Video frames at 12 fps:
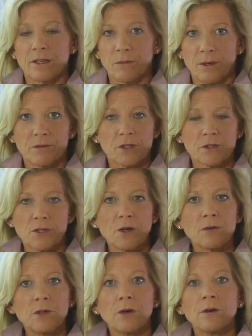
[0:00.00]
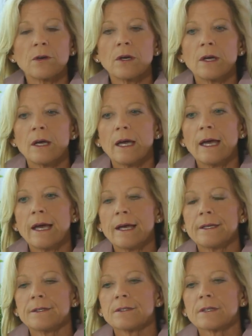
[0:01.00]
we've just shown you.
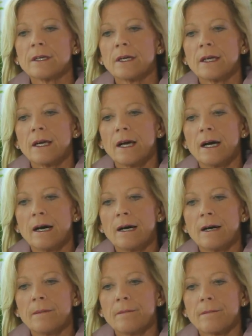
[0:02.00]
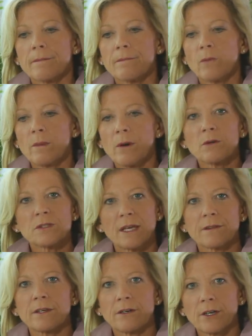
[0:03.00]
And we both
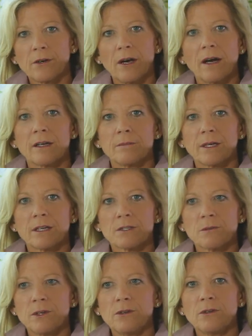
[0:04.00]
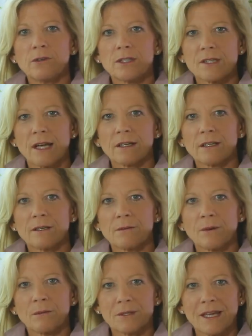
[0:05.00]
sat there and cried because we knew exactly
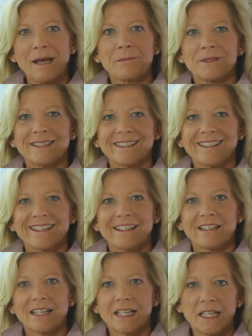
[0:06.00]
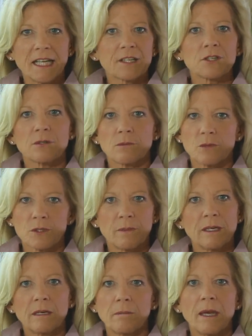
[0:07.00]
what was happening. That connection was
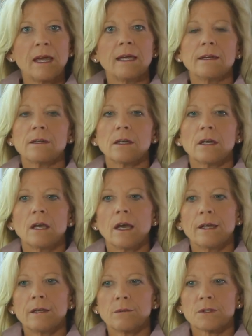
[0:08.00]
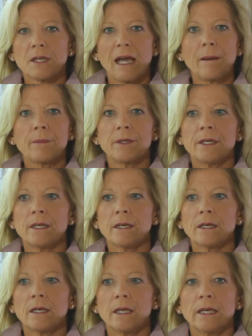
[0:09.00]
being made, and it was
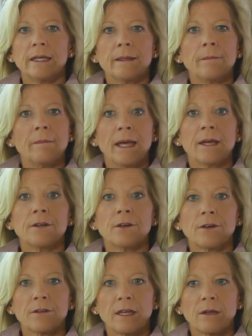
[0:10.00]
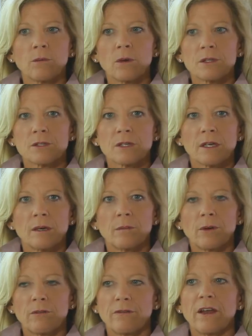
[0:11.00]
happening in a manner that was
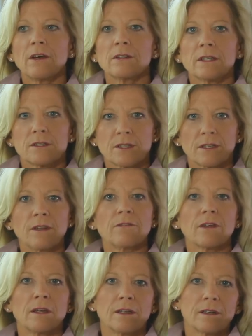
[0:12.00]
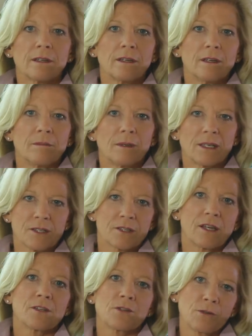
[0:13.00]
profoundly significant.
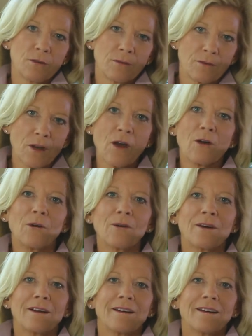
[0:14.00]
Because, as you know,